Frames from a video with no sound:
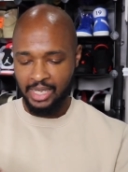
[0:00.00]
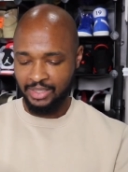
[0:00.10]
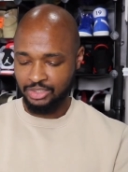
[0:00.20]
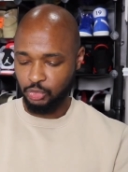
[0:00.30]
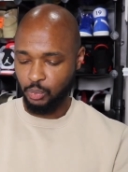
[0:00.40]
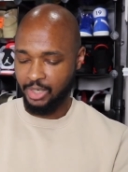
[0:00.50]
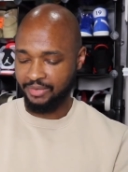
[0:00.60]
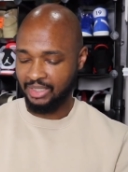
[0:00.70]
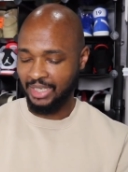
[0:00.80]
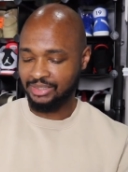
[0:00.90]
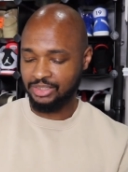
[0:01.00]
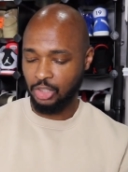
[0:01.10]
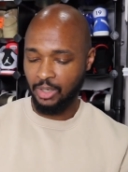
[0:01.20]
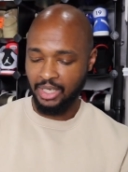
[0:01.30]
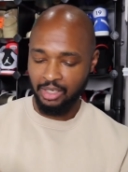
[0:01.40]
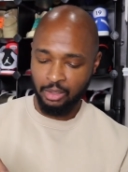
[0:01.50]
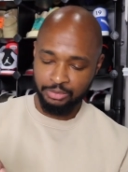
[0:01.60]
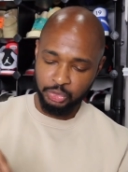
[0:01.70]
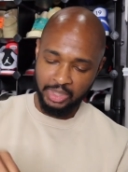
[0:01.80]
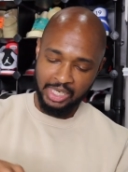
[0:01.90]
and this is where the laces are
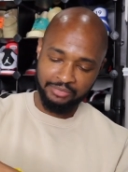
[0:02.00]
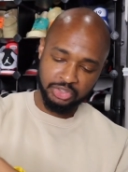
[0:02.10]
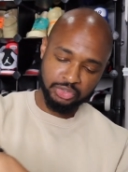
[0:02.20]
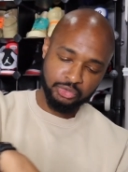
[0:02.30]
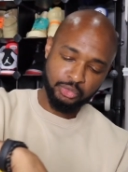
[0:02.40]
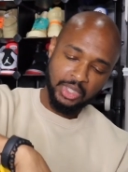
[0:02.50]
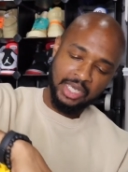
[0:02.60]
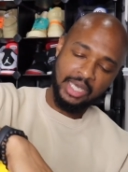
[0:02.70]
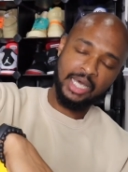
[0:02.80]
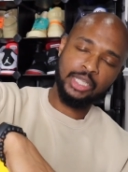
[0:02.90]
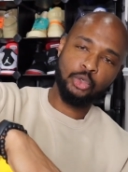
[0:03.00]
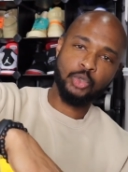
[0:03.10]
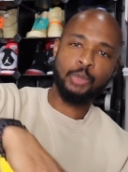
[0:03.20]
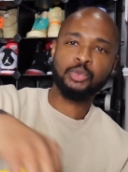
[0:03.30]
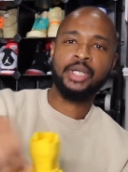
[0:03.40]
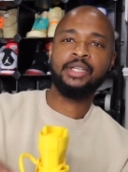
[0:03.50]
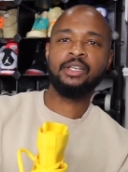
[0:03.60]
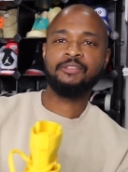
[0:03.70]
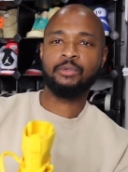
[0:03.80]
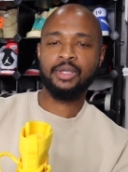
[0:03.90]
held. You have two little ropes right
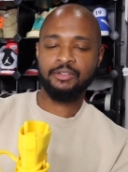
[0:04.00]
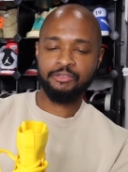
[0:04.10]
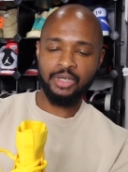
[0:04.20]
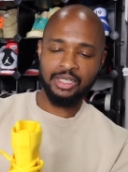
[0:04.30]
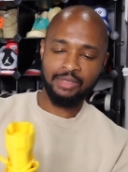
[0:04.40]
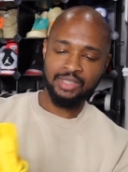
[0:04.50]
here for the front of the